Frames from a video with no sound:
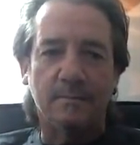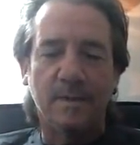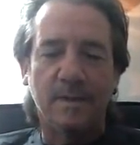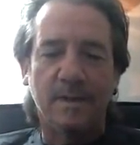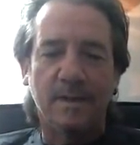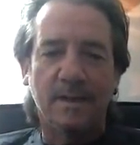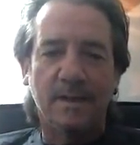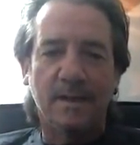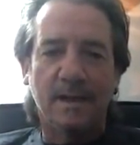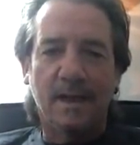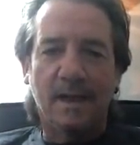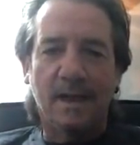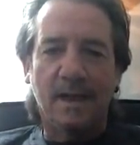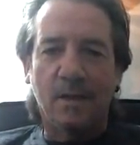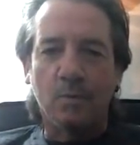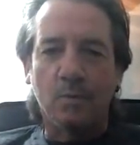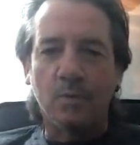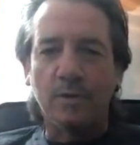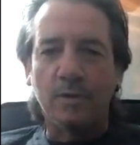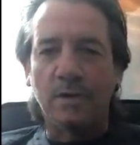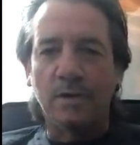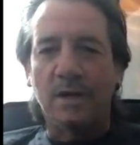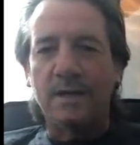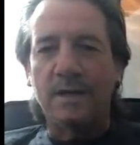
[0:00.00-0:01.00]
I wouldn't
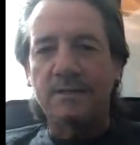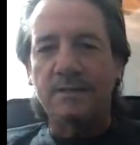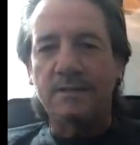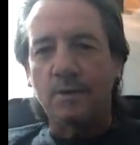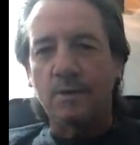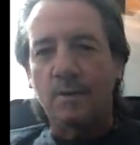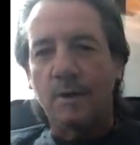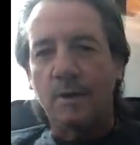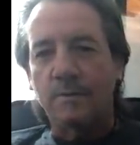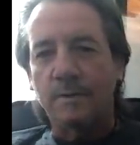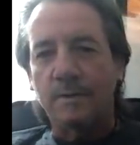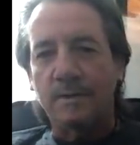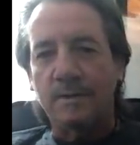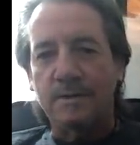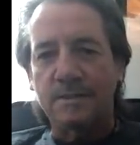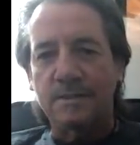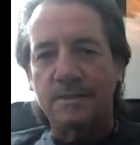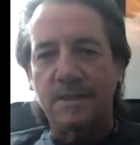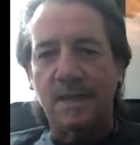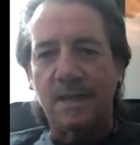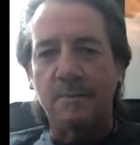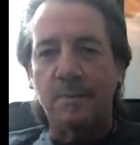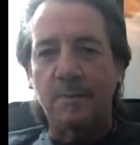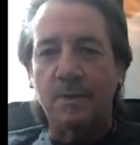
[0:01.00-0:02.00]
like to go out there and say,
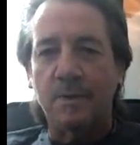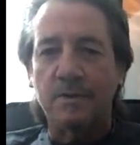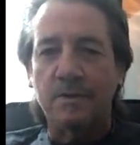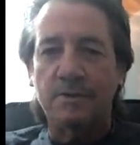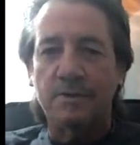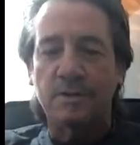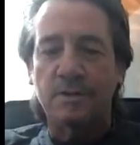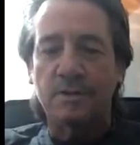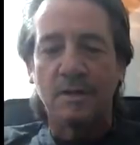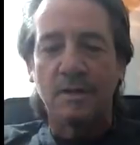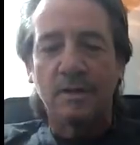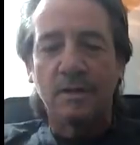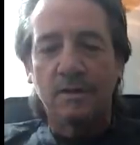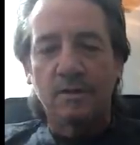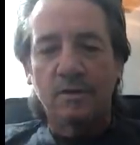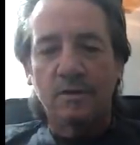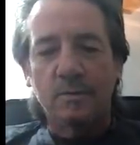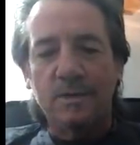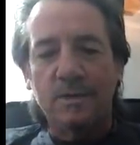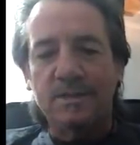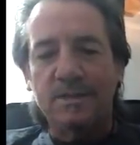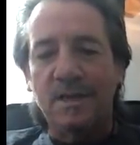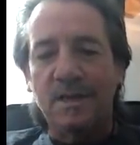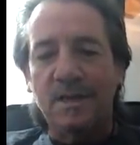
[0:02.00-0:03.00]
because no matter how
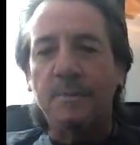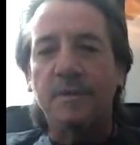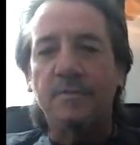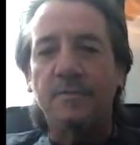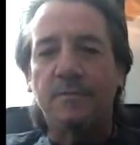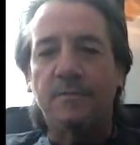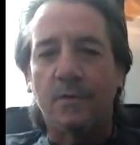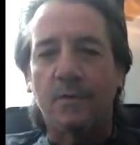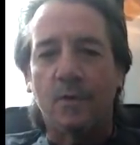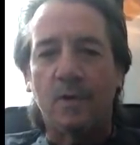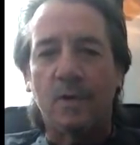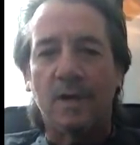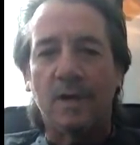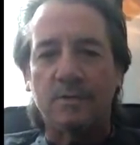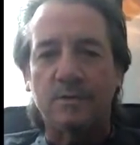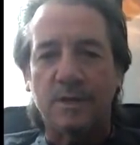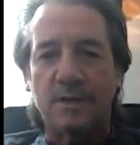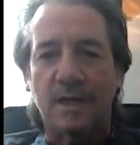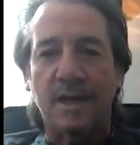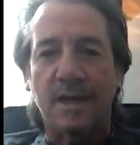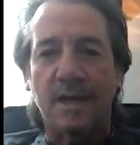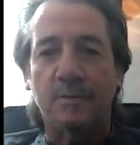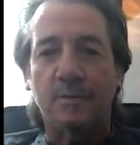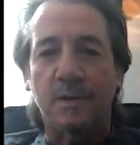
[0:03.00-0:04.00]
many fallouts I had
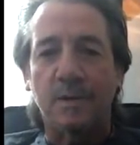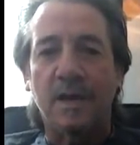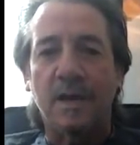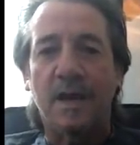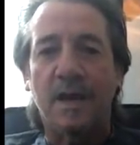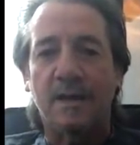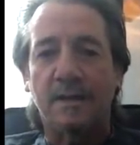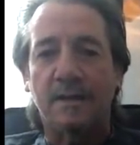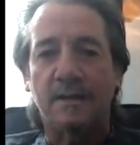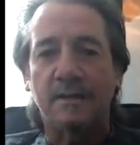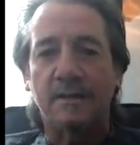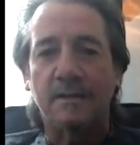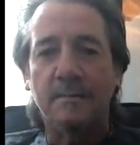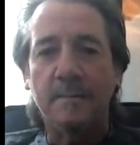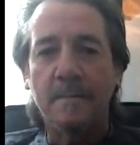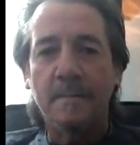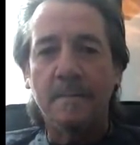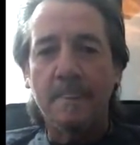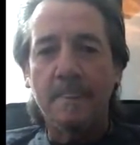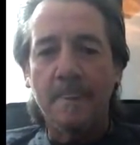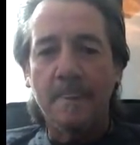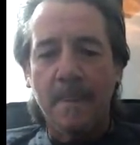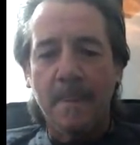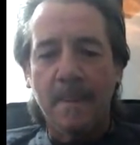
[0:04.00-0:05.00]
with Harry,
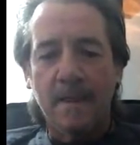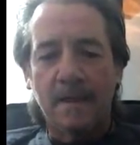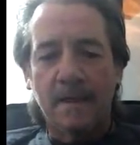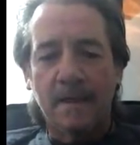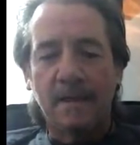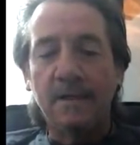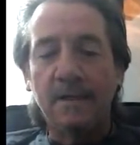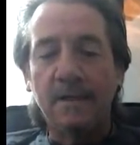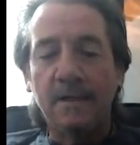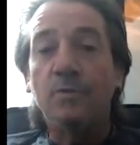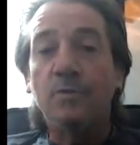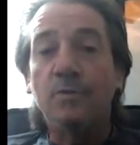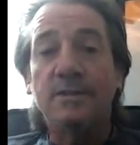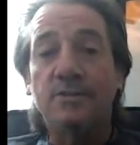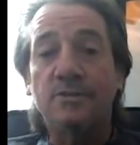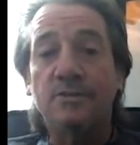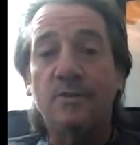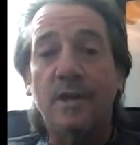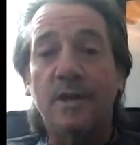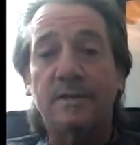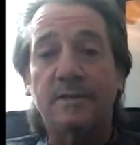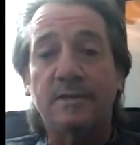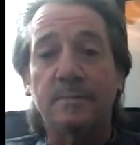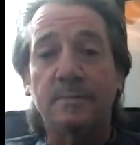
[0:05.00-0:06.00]
he resurrected
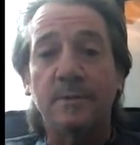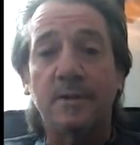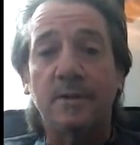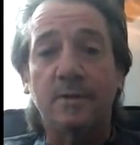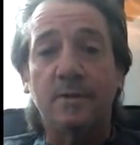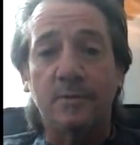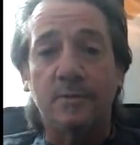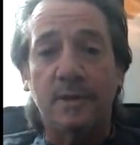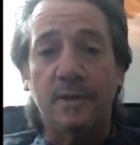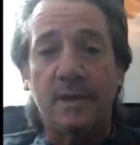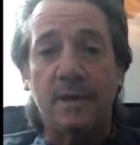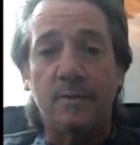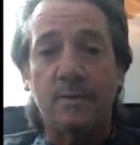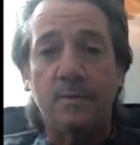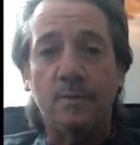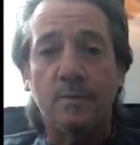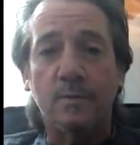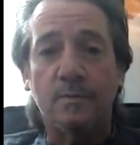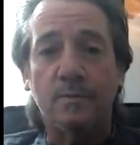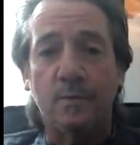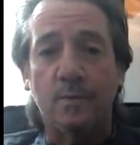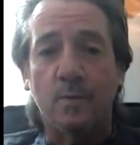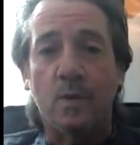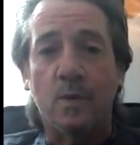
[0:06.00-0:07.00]
my career, for
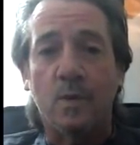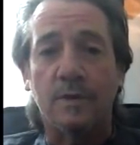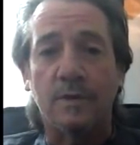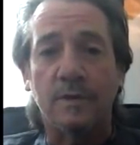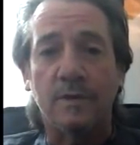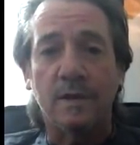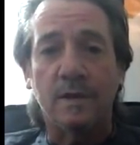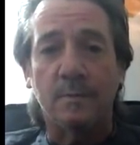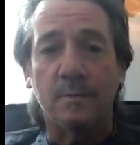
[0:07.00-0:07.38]
one, at Bournemouth.